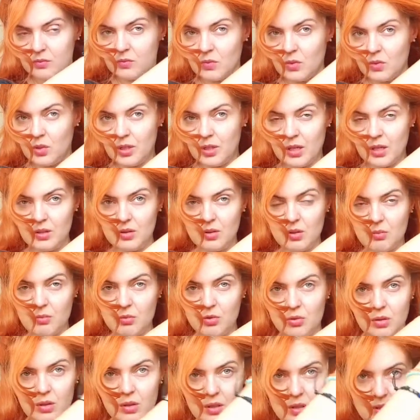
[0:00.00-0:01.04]
Okay, so I'm
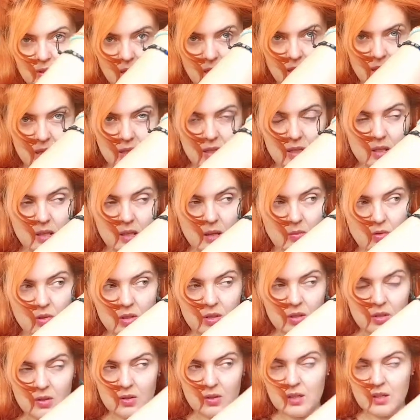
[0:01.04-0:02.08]
doing exactly the same with
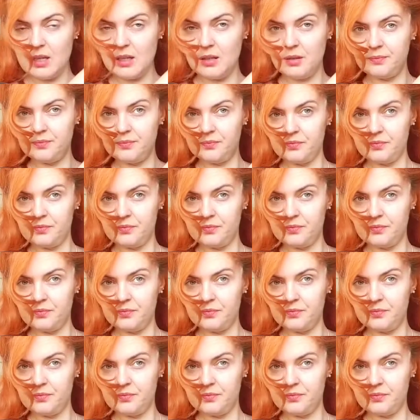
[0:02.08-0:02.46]
this side,